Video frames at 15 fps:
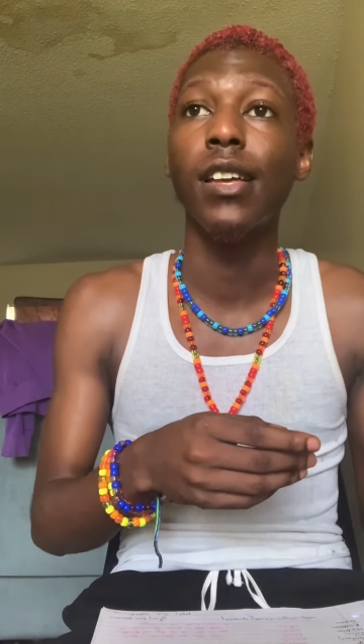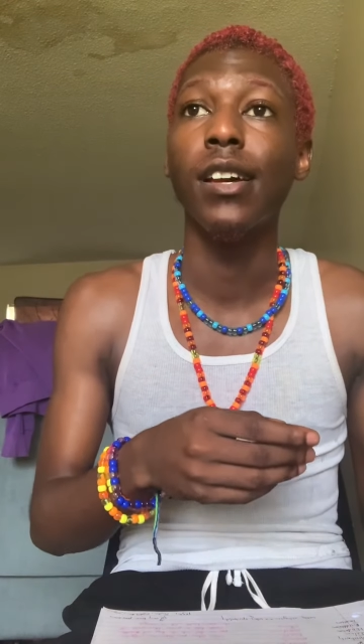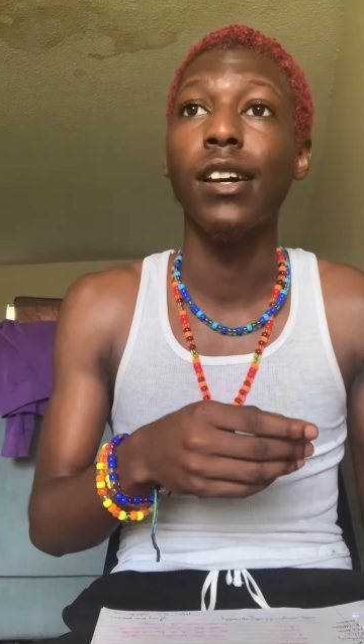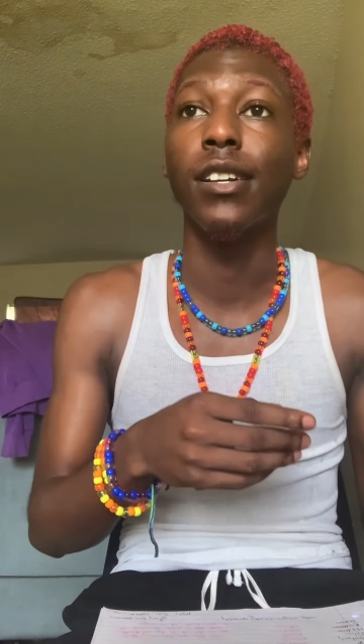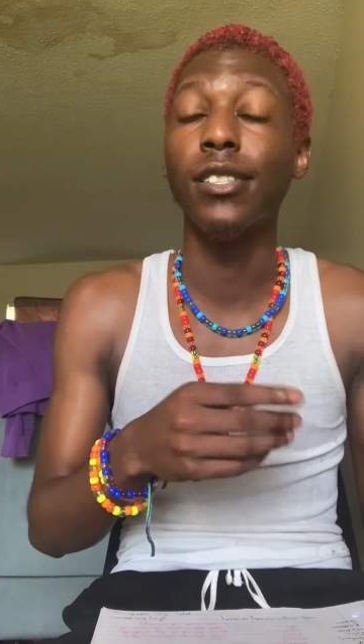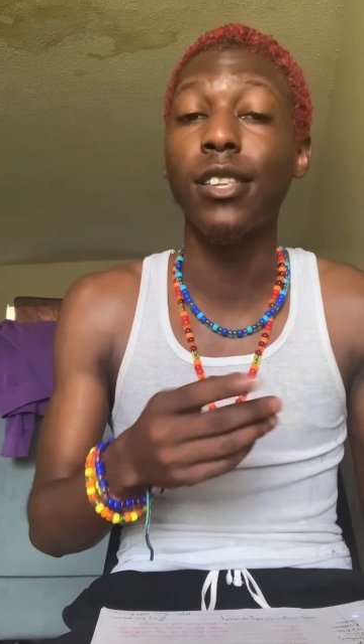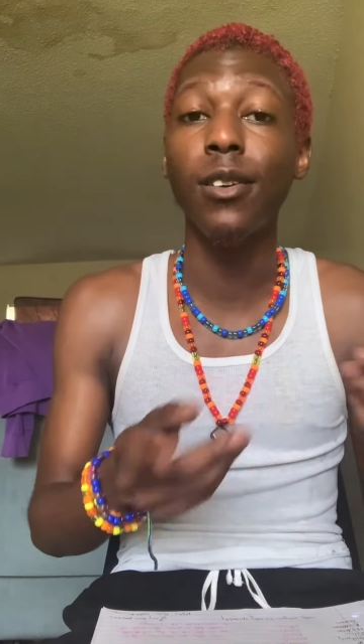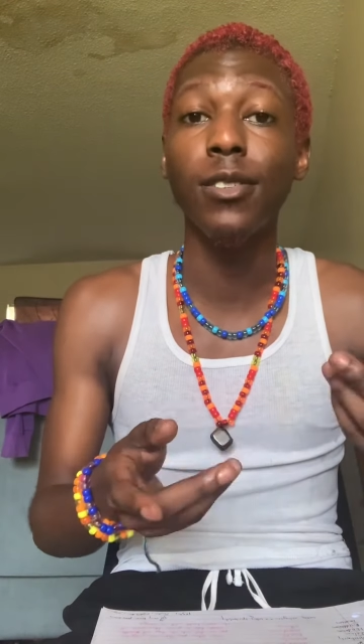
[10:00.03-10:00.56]

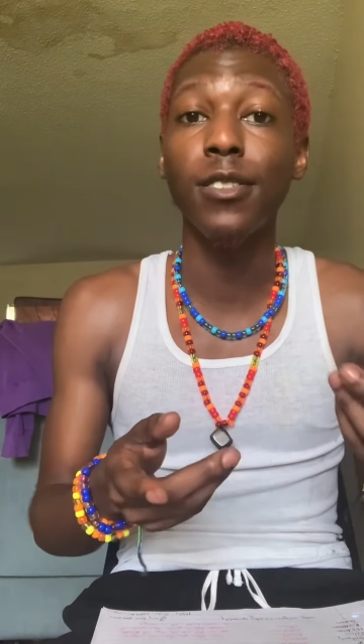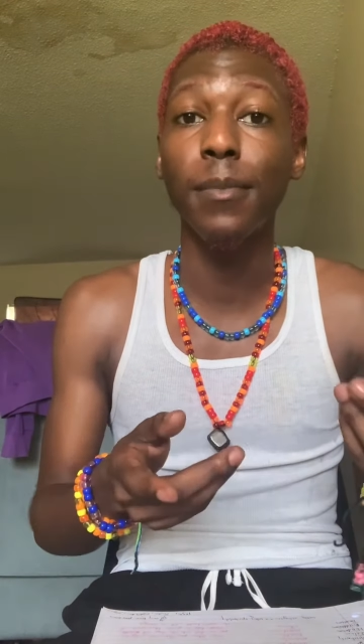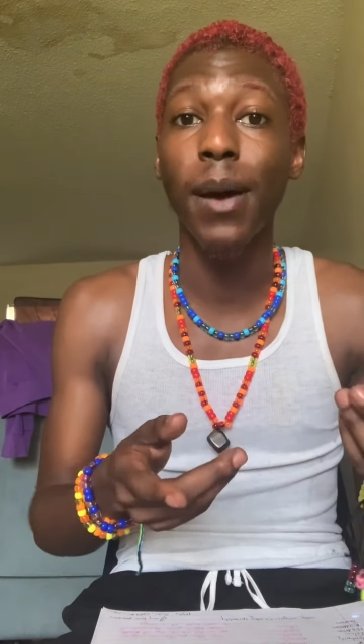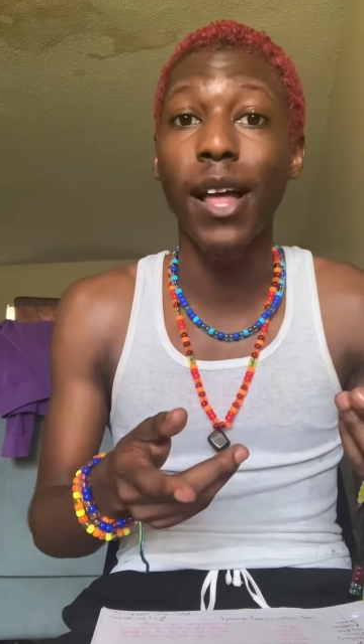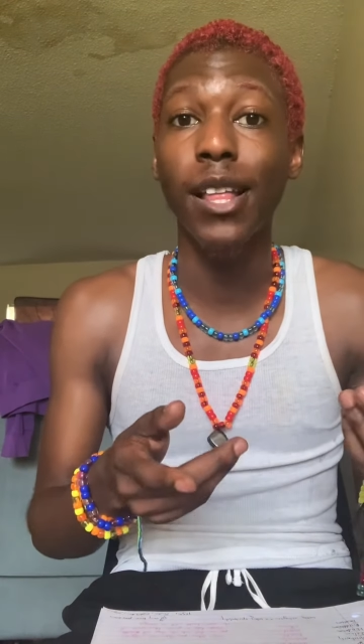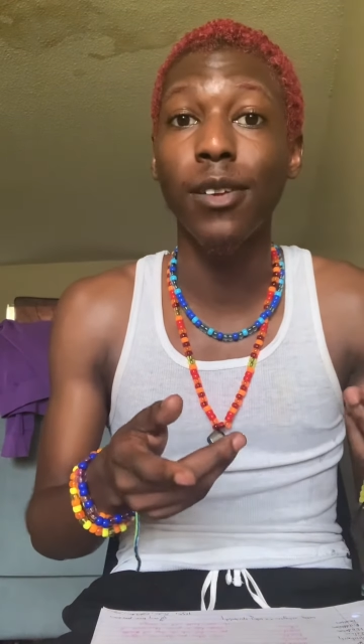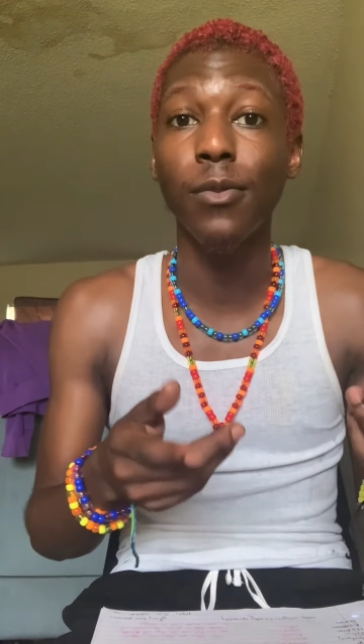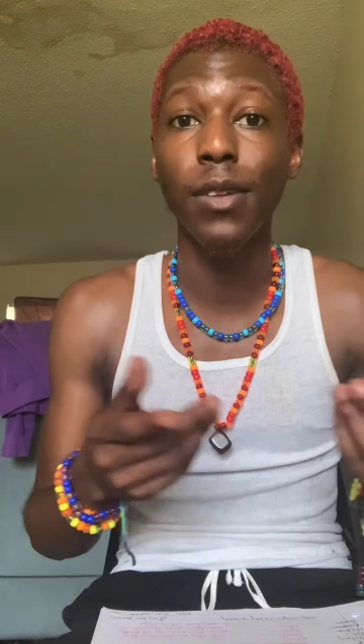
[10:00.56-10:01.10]
accept
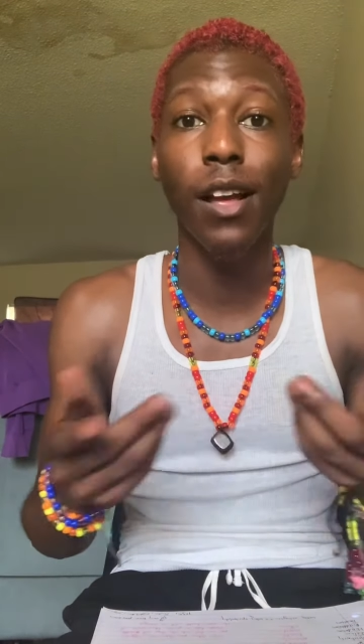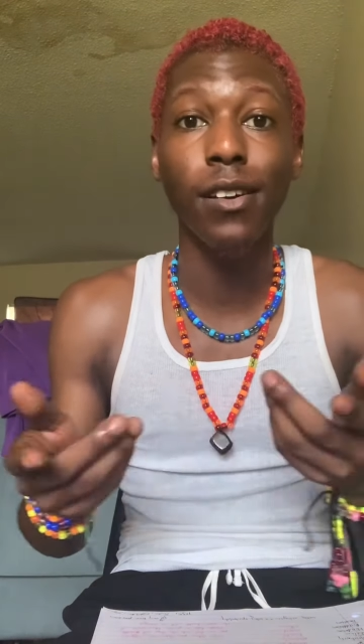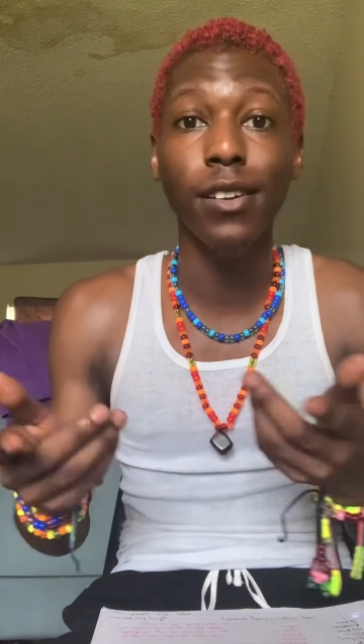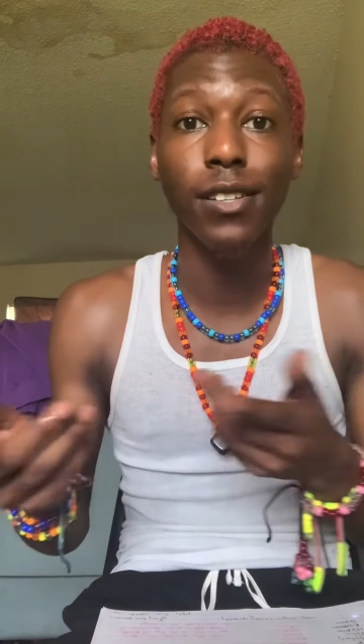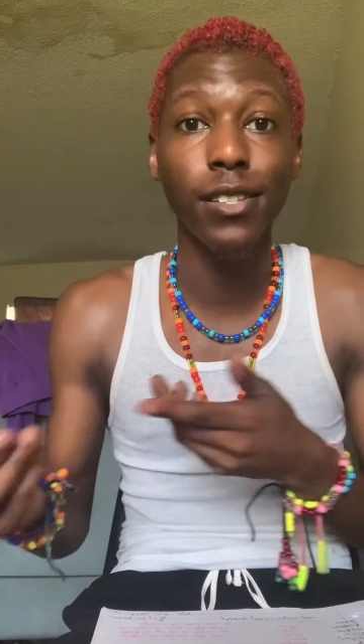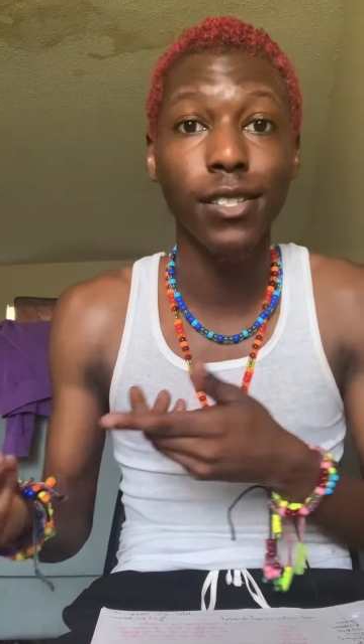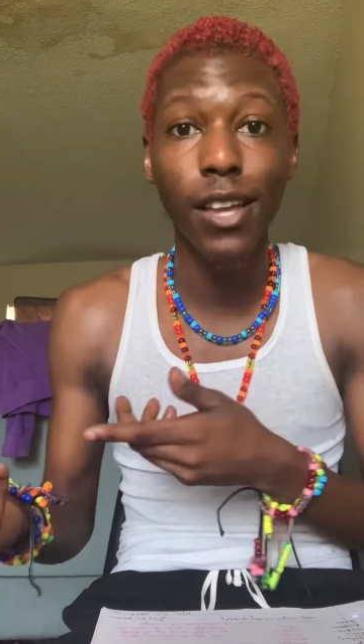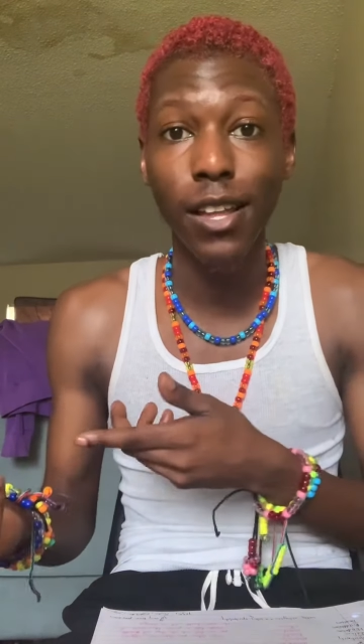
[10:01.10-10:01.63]
somebody without
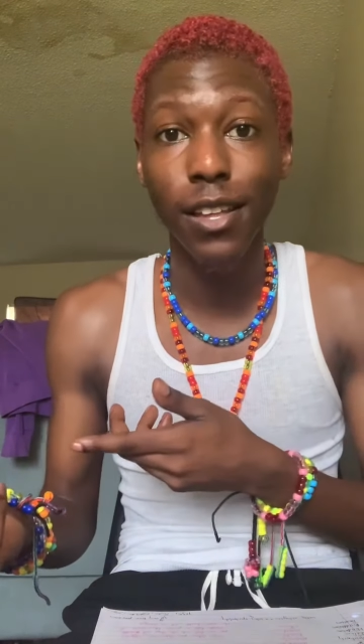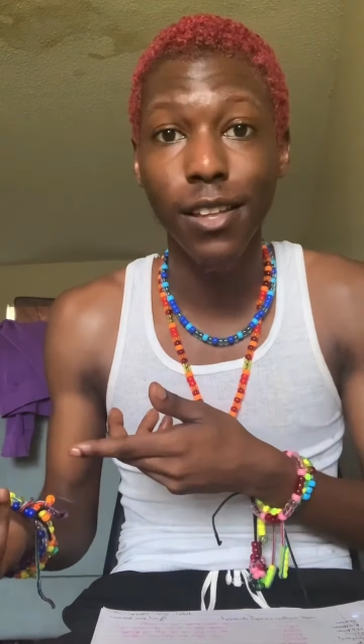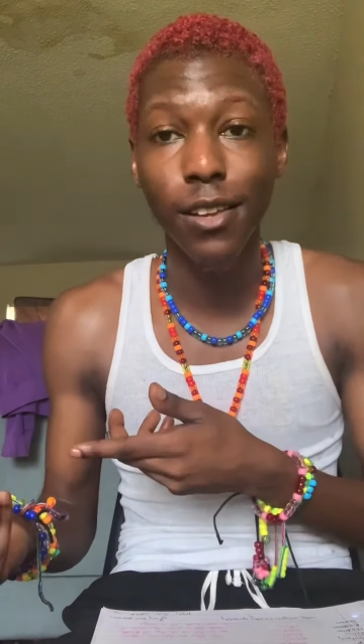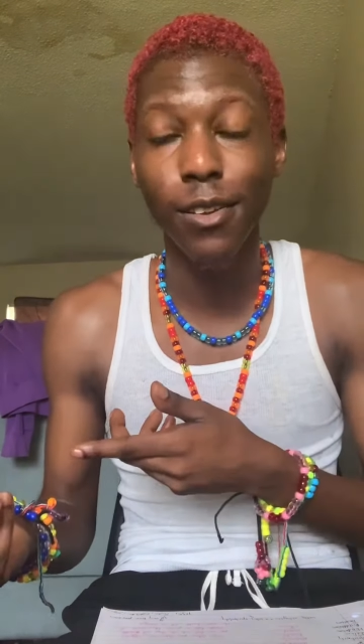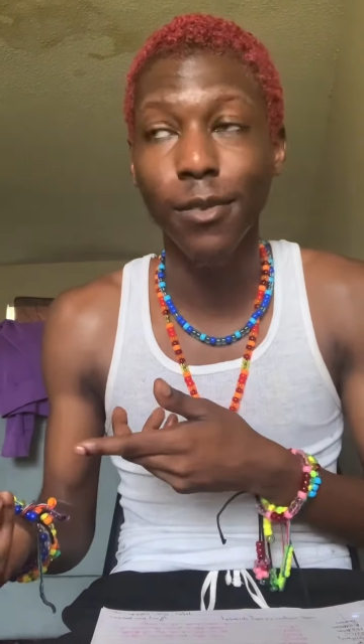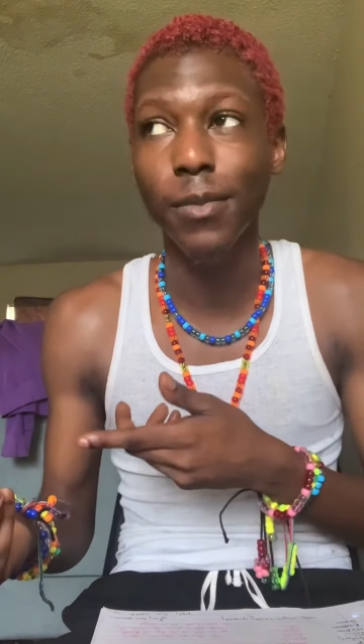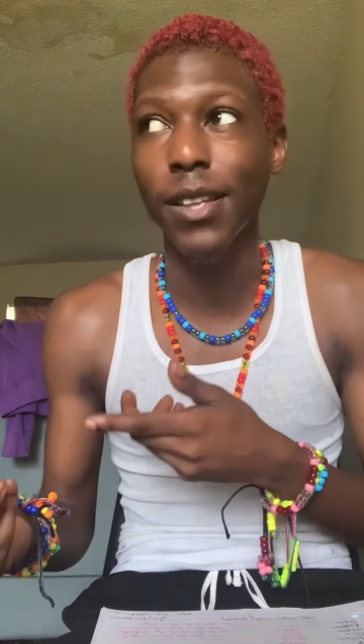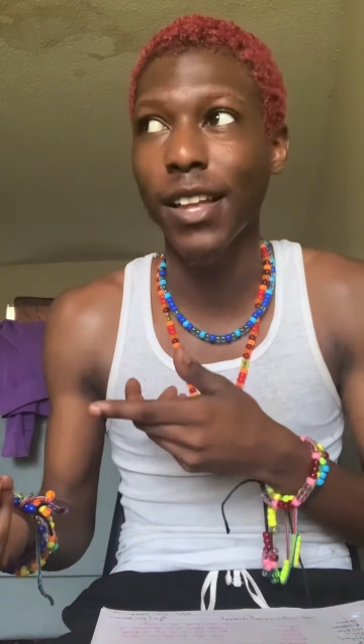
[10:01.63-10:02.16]
understanding
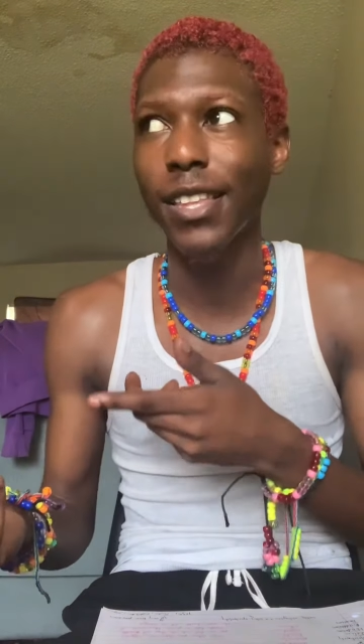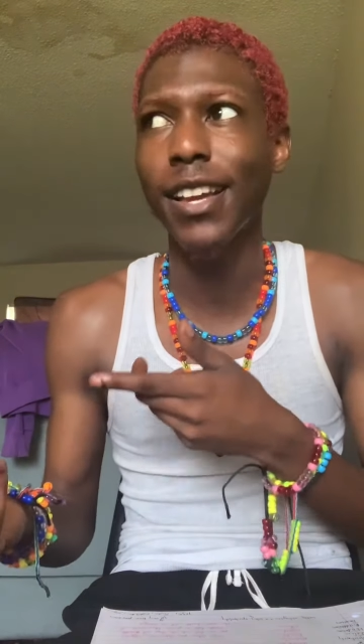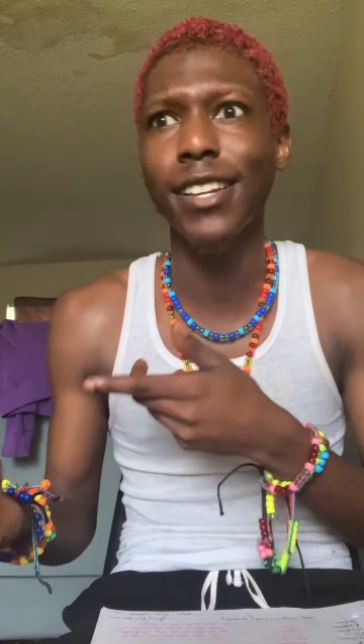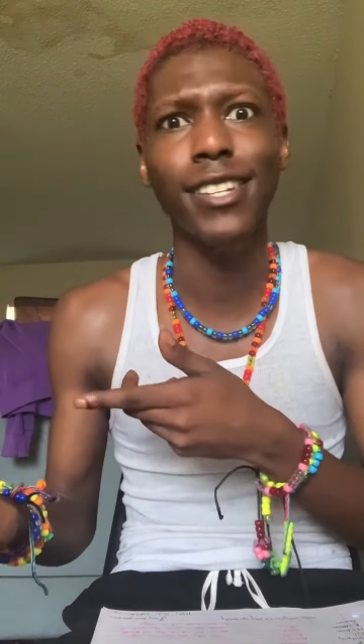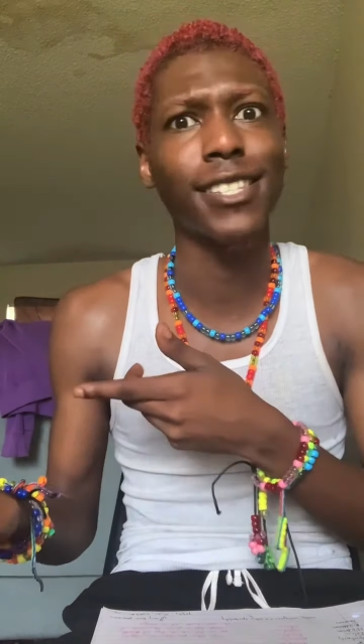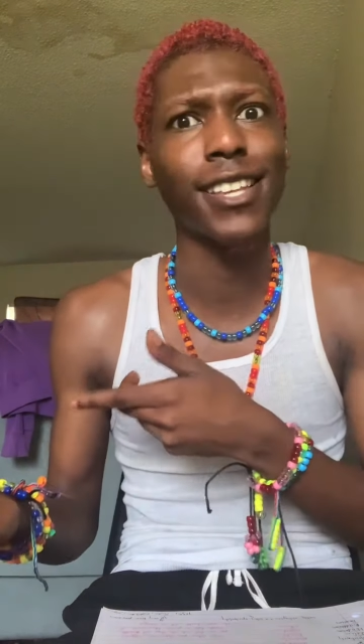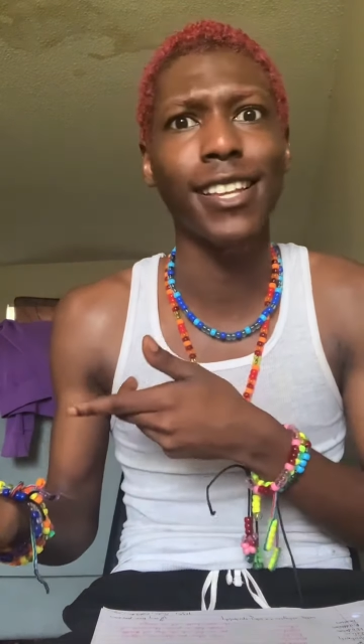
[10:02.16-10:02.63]
them. And I think I just said